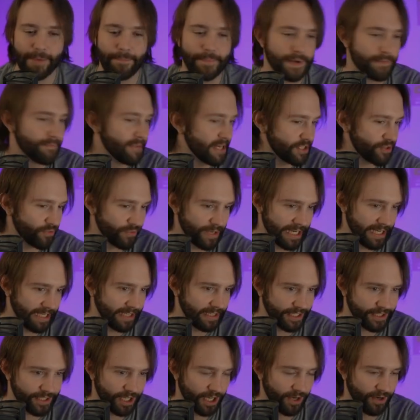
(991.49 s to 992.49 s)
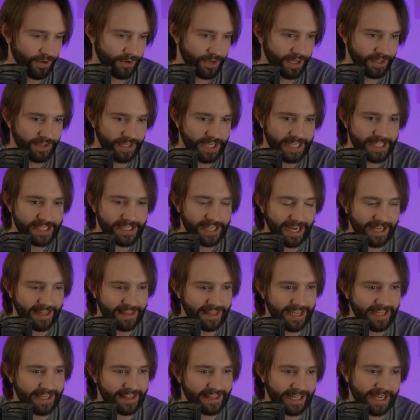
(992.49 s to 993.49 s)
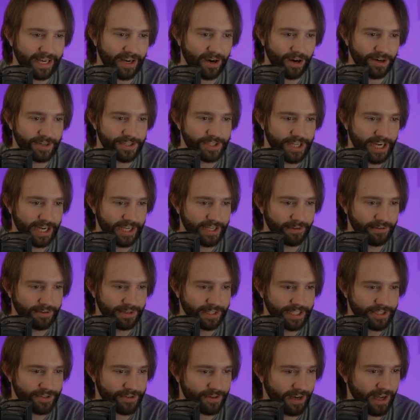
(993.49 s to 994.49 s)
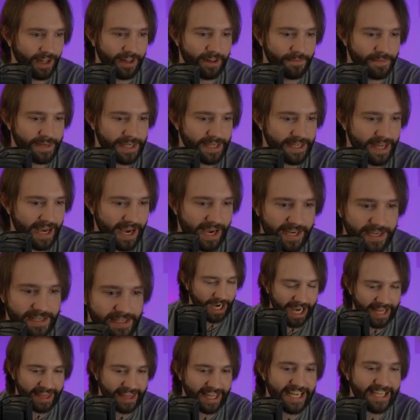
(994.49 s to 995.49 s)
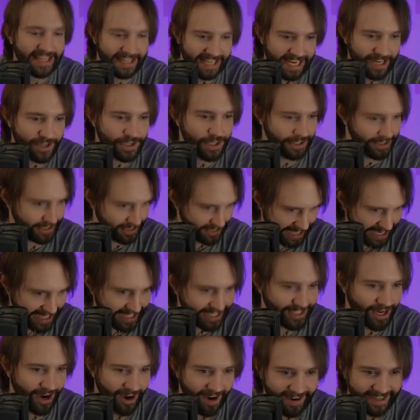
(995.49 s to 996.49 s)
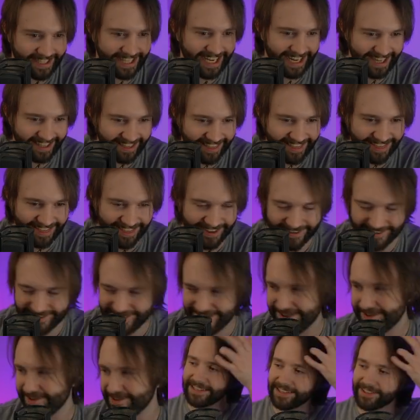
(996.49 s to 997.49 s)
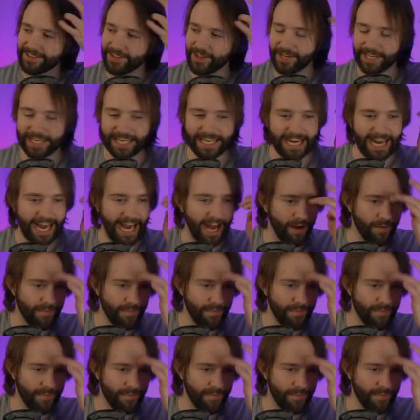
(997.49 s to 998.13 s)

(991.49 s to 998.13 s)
be misreading the tone on this. I think they are genuinely trying to be nice. I think they're just talking through. Look at how